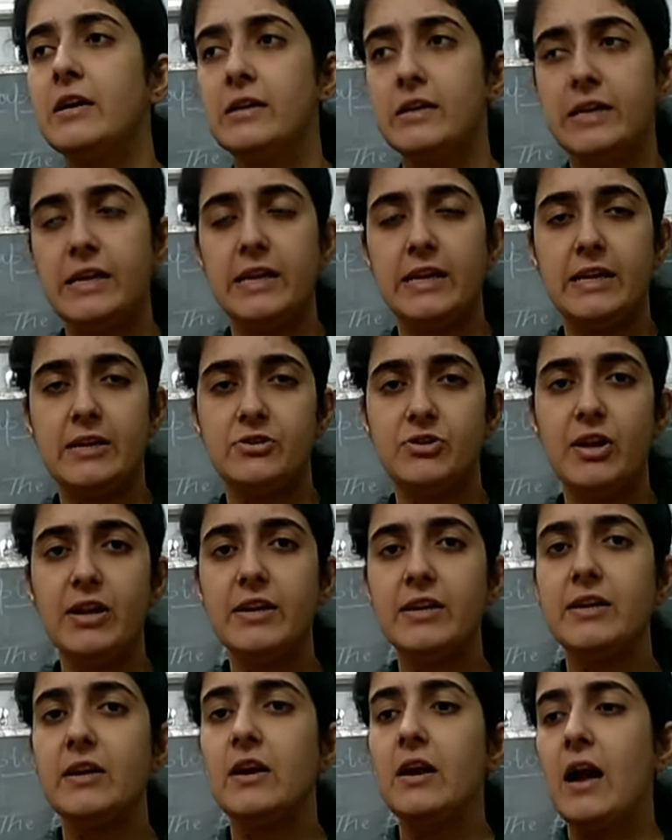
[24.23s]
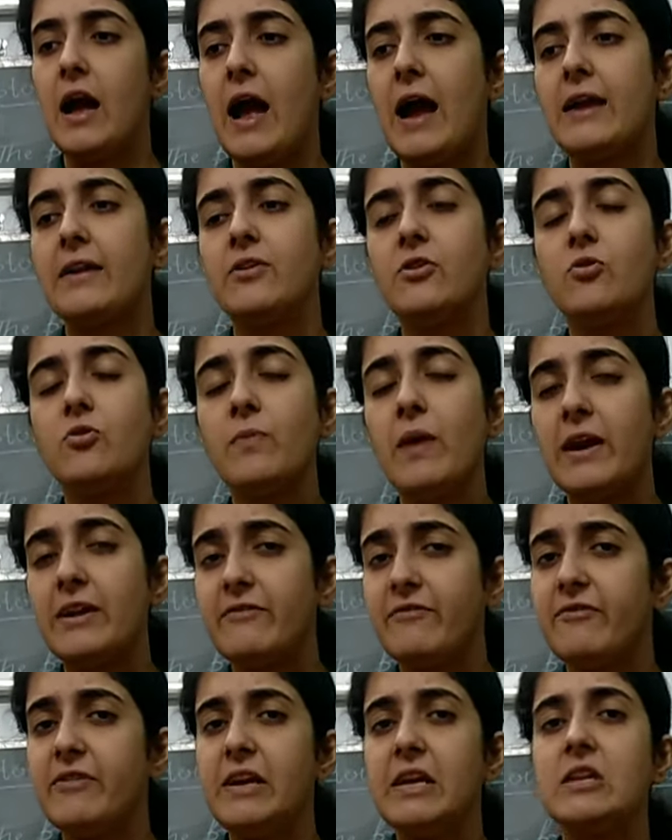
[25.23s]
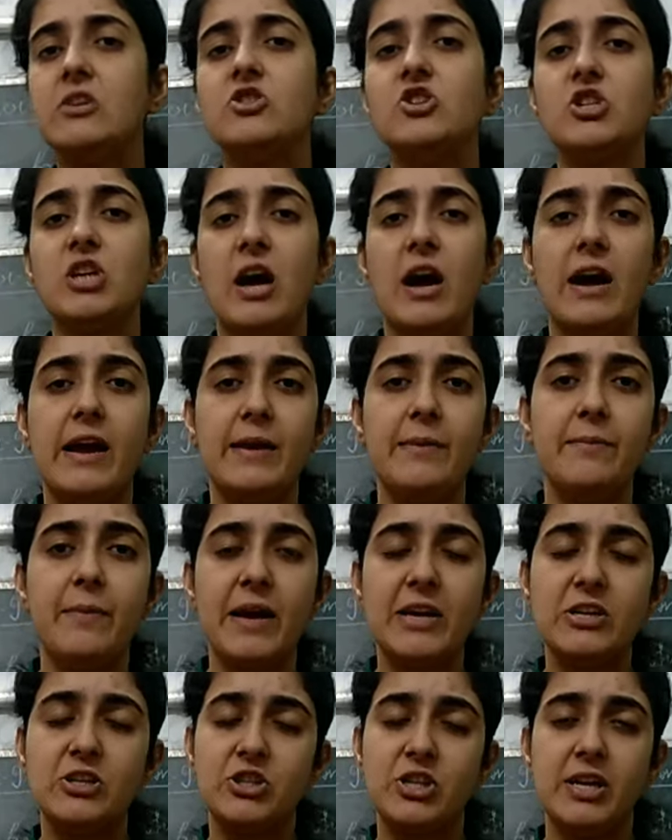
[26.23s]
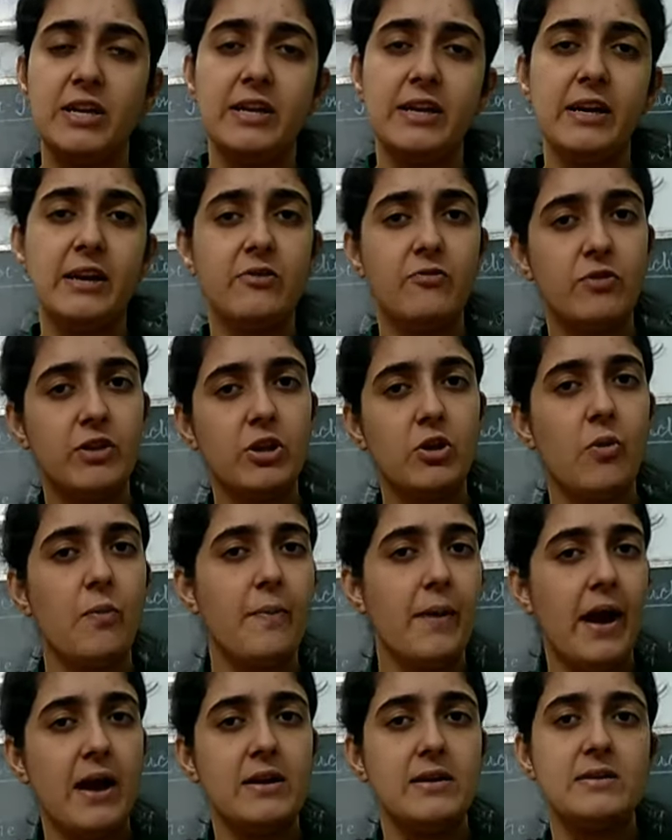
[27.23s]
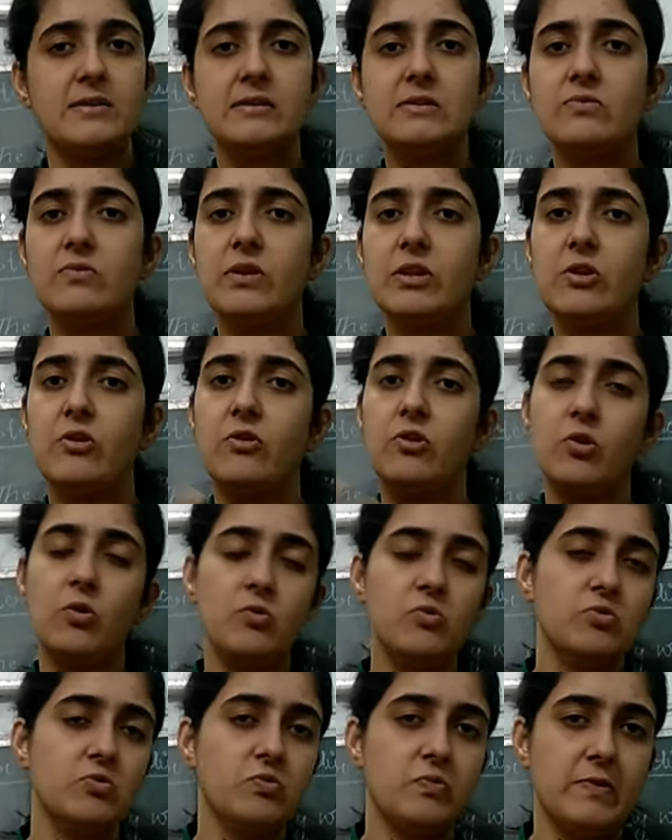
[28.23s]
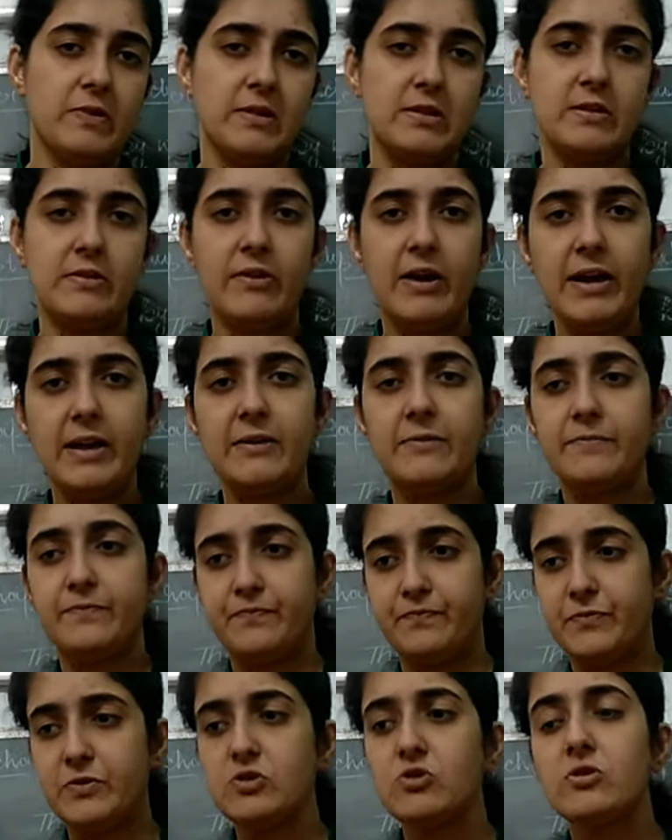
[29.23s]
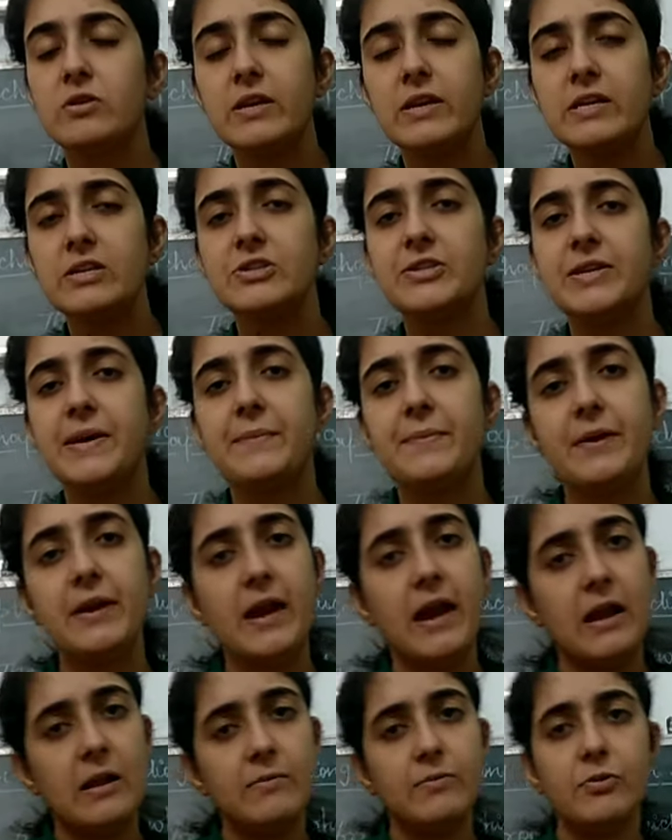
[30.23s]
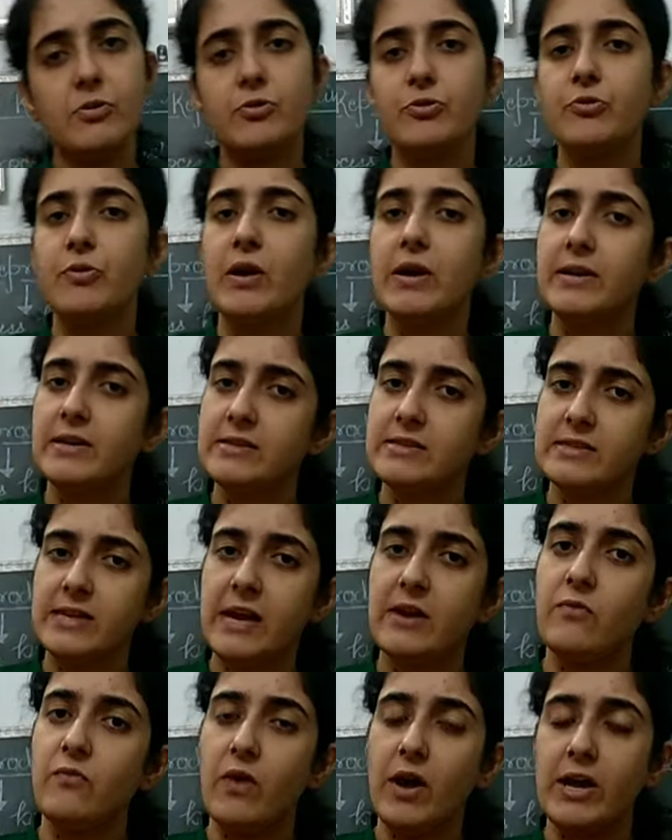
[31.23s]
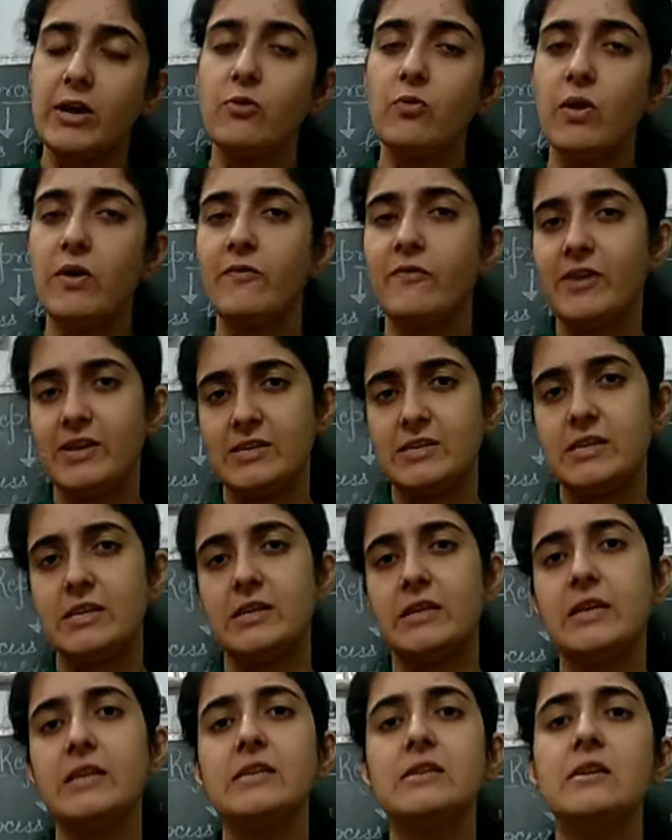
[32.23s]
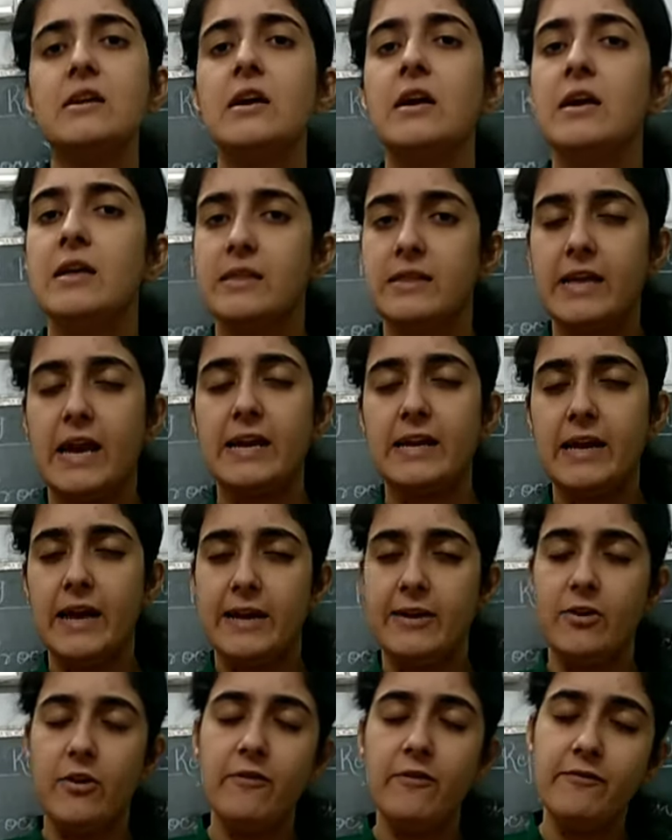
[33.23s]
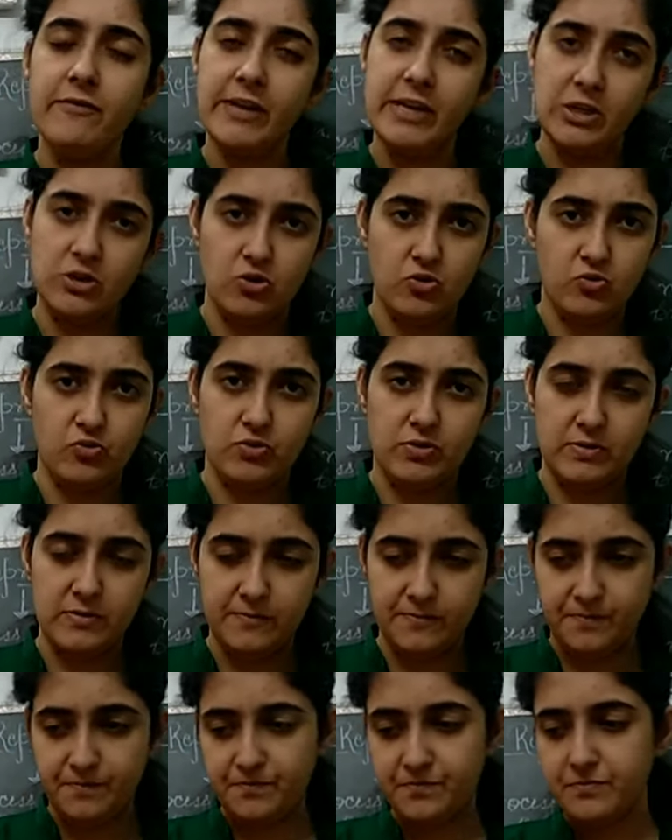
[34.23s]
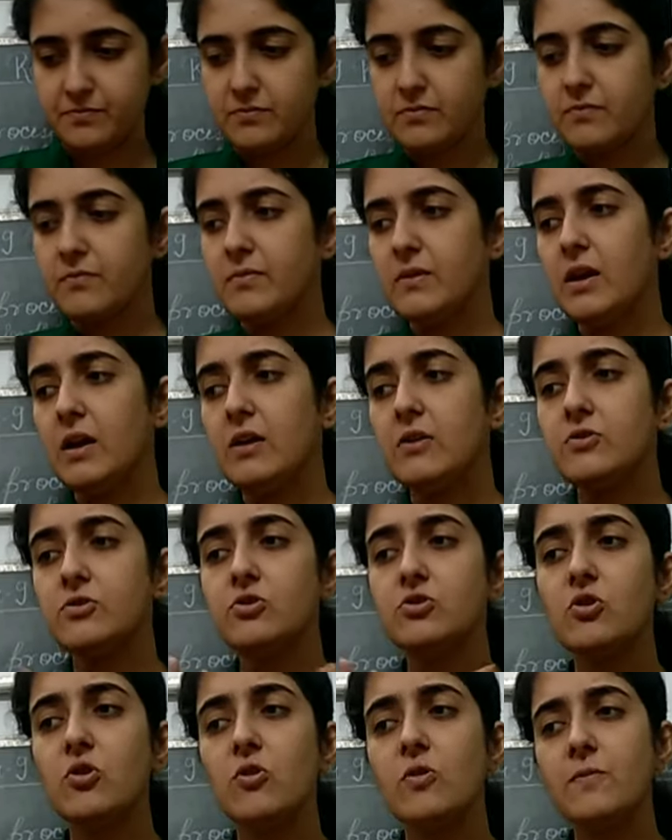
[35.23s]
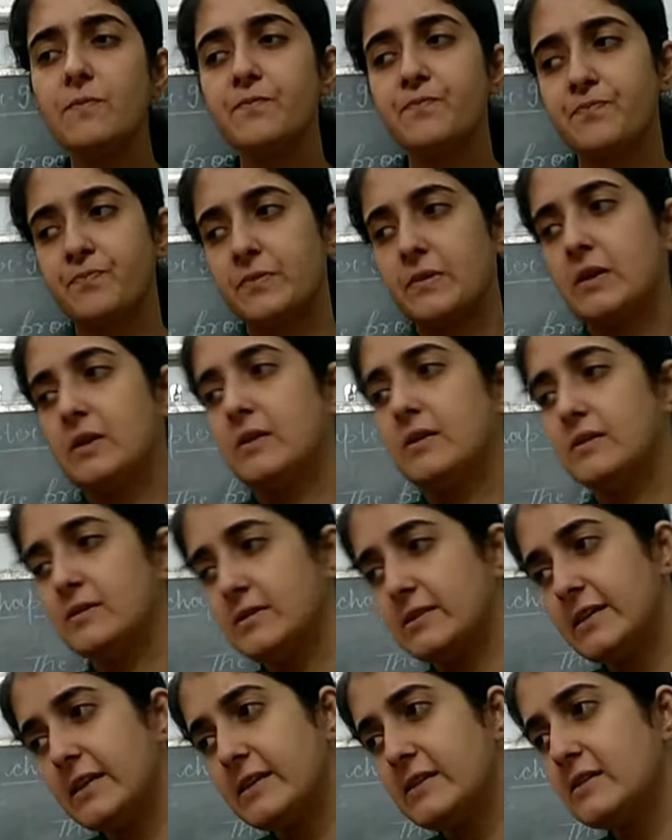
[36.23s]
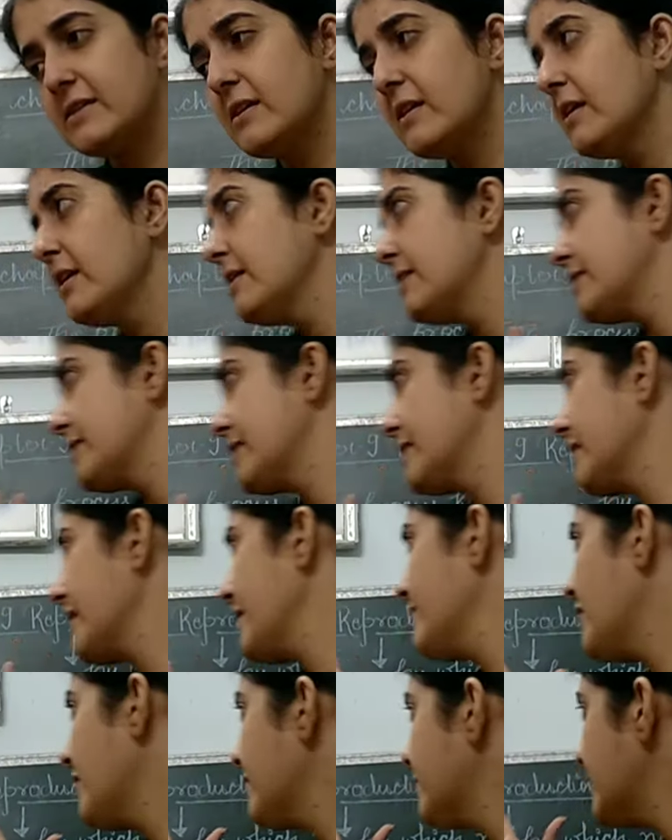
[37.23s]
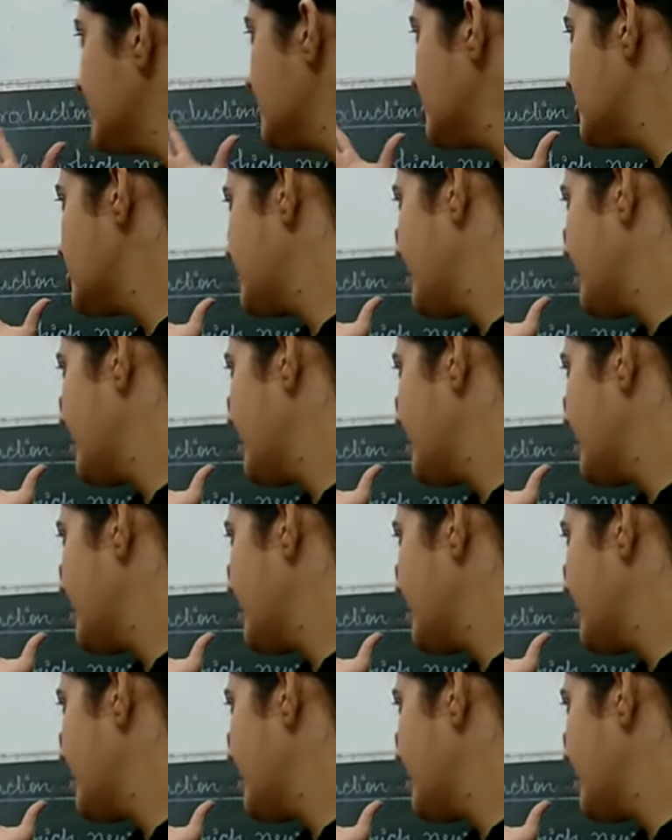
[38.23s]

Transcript: teenage, right? And you might feel shy by sharing it with your parents, with your close ones, right? So this chapter helps you to understand why you are facing that kind of issues. So since the name of this